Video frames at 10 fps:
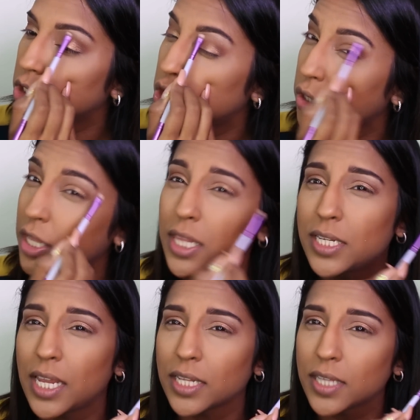during the
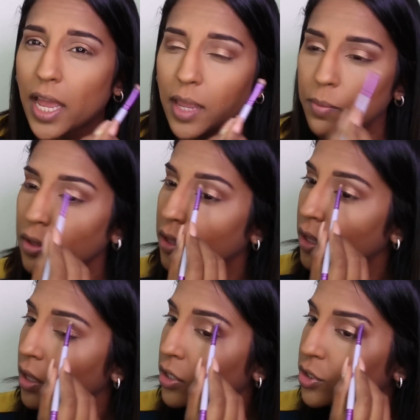daytime,
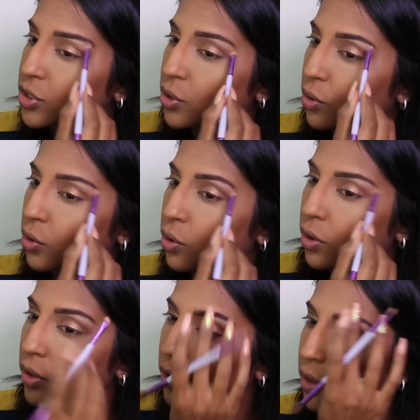
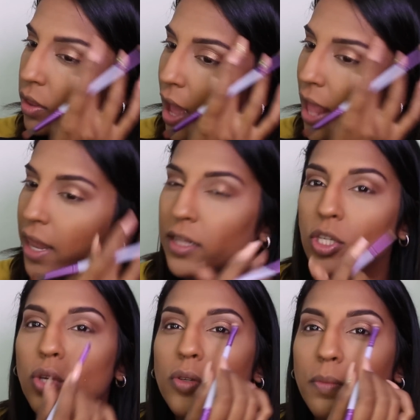so I like
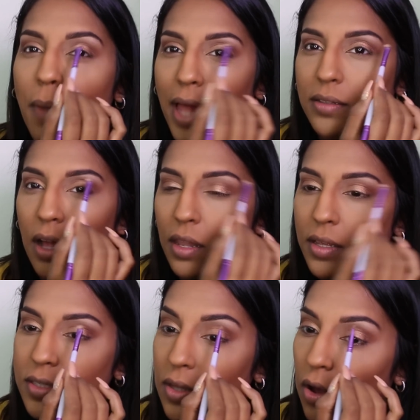to use matte
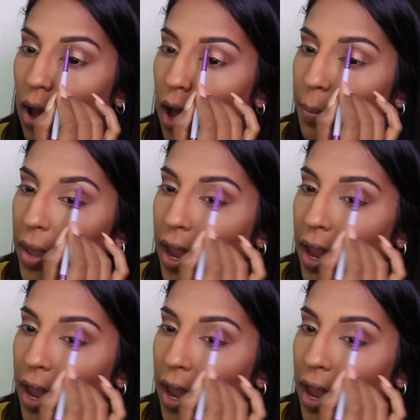colors up